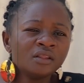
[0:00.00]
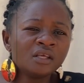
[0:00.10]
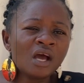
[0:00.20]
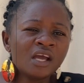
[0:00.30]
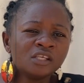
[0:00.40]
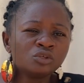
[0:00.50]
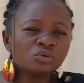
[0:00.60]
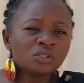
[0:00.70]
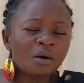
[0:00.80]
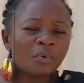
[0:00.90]
there are
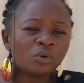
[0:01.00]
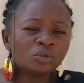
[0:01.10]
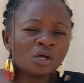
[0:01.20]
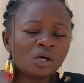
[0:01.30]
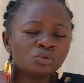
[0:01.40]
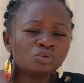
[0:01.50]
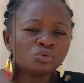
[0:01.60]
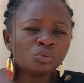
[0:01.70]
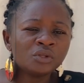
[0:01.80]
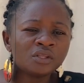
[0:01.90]
issues about uh, to
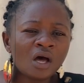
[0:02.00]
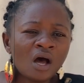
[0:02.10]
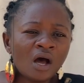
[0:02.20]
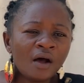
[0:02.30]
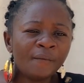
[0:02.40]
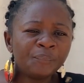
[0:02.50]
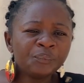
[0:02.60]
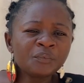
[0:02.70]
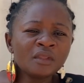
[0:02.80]
do with um,